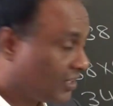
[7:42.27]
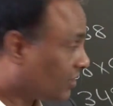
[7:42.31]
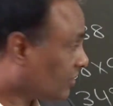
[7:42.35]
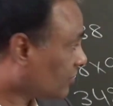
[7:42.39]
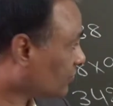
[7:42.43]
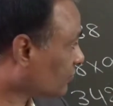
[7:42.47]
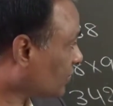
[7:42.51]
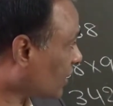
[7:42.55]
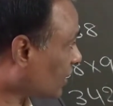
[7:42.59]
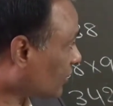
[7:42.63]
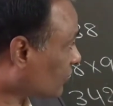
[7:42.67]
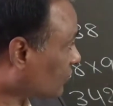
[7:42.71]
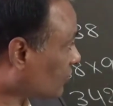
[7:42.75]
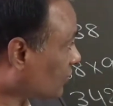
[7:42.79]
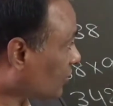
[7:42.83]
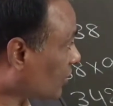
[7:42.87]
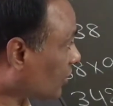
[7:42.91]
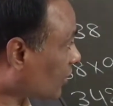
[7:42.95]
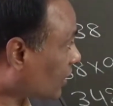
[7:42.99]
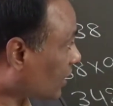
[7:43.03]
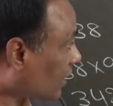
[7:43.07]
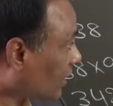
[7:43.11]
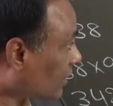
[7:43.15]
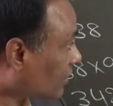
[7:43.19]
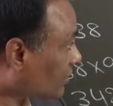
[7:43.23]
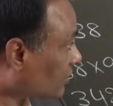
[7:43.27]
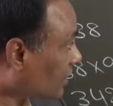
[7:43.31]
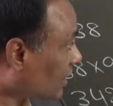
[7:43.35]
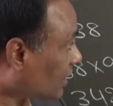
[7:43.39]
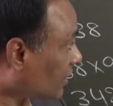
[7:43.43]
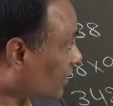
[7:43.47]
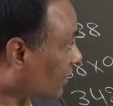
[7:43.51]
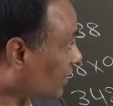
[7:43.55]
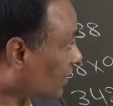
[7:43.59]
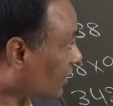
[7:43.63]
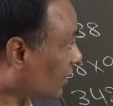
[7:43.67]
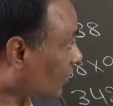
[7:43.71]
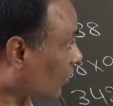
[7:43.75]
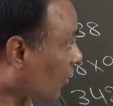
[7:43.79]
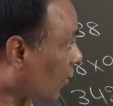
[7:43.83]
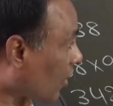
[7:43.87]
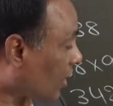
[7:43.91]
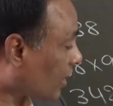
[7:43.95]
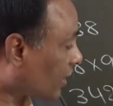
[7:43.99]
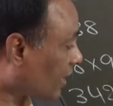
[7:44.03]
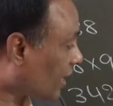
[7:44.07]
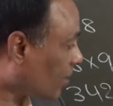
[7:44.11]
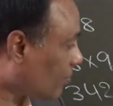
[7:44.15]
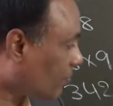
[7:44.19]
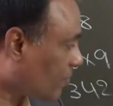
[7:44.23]
just that
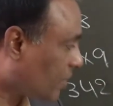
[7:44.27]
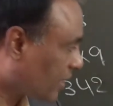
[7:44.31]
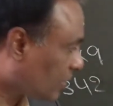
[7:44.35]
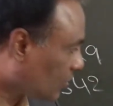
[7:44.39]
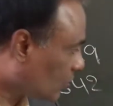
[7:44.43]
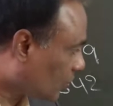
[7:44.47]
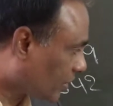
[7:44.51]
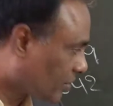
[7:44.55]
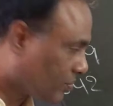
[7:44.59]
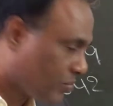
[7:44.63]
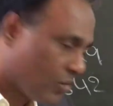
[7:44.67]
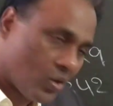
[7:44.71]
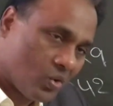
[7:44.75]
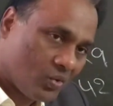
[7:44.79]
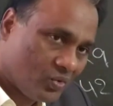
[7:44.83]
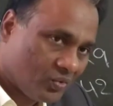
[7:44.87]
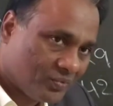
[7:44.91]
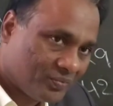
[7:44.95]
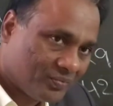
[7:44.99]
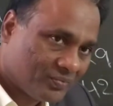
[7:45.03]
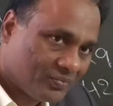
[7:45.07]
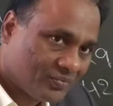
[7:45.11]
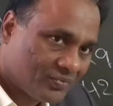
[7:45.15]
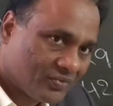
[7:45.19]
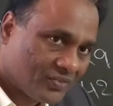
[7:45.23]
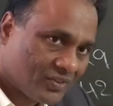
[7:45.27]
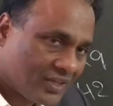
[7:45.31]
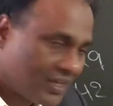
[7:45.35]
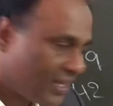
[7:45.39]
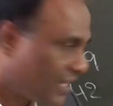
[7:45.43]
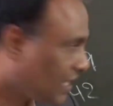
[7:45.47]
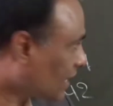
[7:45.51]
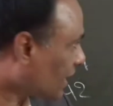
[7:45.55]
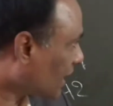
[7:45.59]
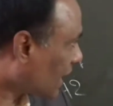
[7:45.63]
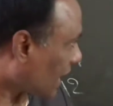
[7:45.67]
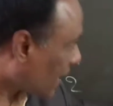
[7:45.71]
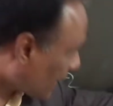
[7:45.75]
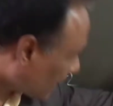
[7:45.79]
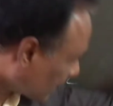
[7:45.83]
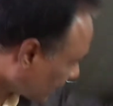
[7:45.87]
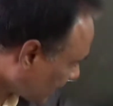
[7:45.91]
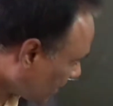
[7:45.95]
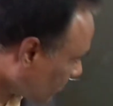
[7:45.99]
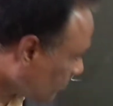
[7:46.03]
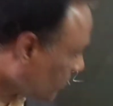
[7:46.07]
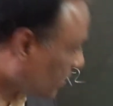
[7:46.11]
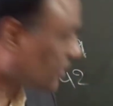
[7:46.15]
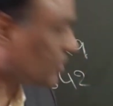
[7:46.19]
wrong number you remove, correct number